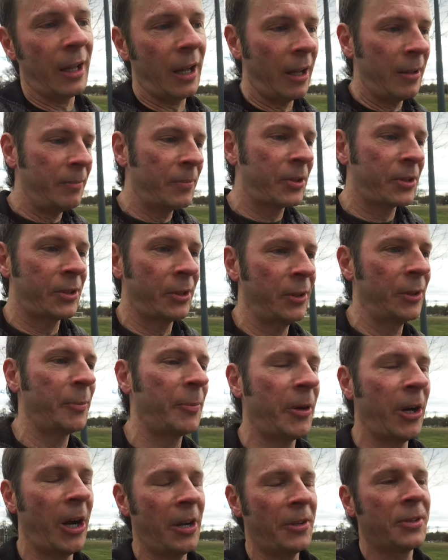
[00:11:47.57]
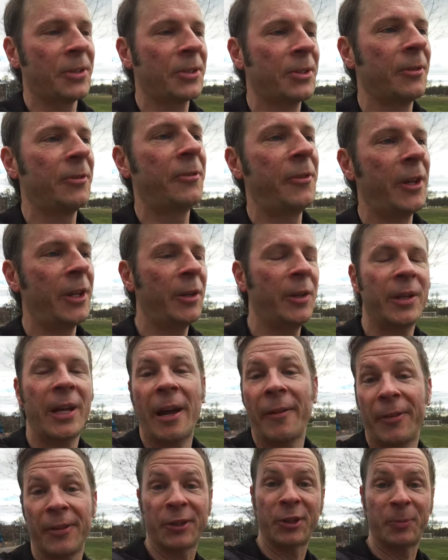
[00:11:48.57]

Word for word: I'm still in the process of figuring out the